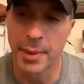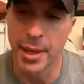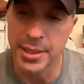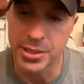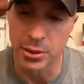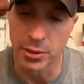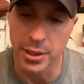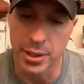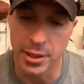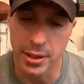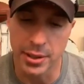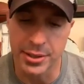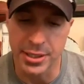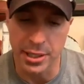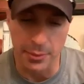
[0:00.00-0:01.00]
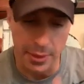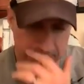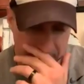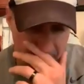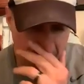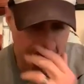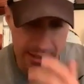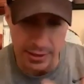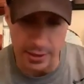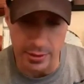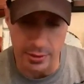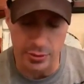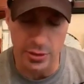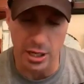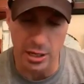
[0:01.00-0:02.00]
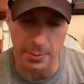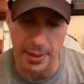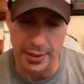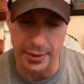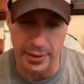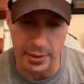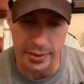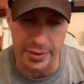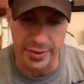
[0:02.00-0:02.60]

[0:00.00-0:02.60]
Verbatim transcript: man. So it's interesting. Yeah, you talk about